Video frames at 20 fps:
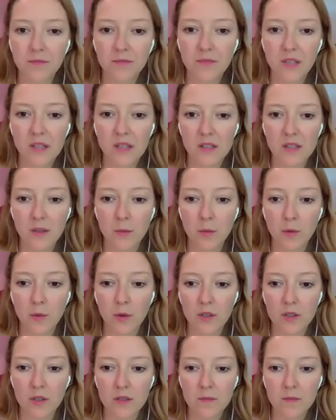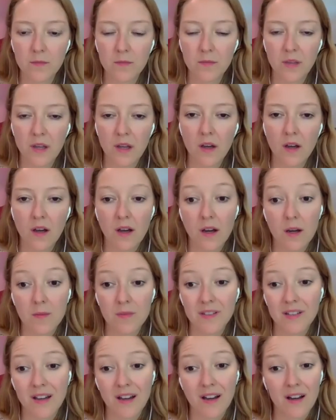that's a good point.
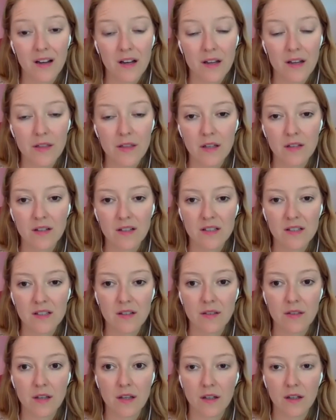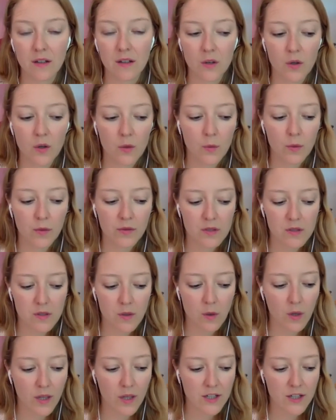I think that's the thing, with this
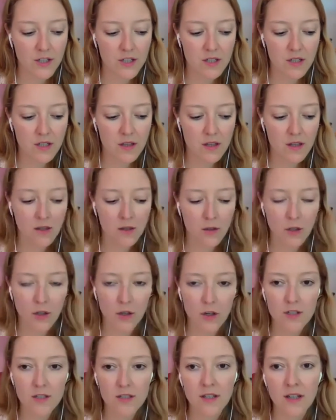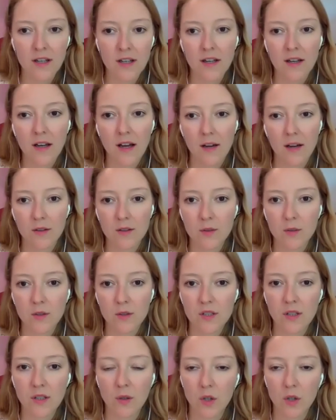whole agency thing or not,
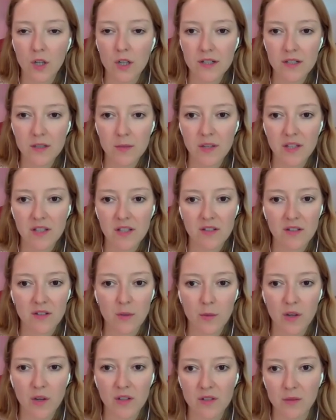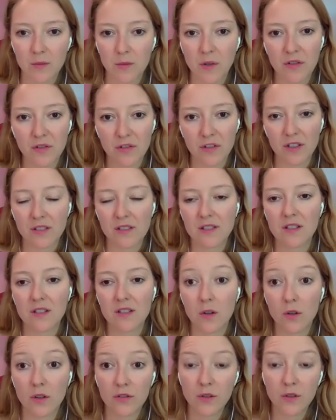outsourcing or not, it depends on your personal preference.
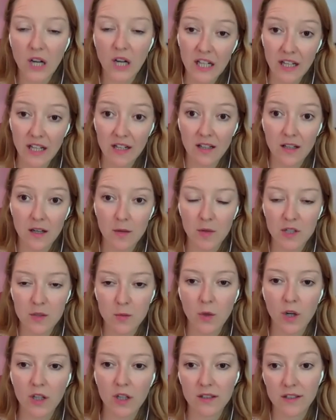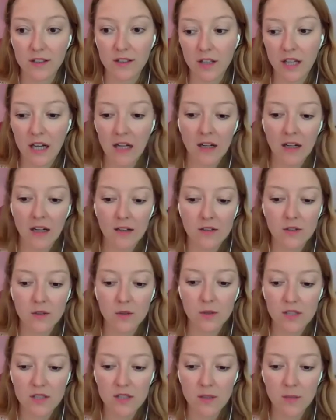If you are getting that much work that you can
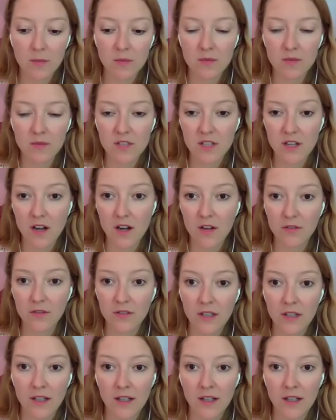outsource some stuff,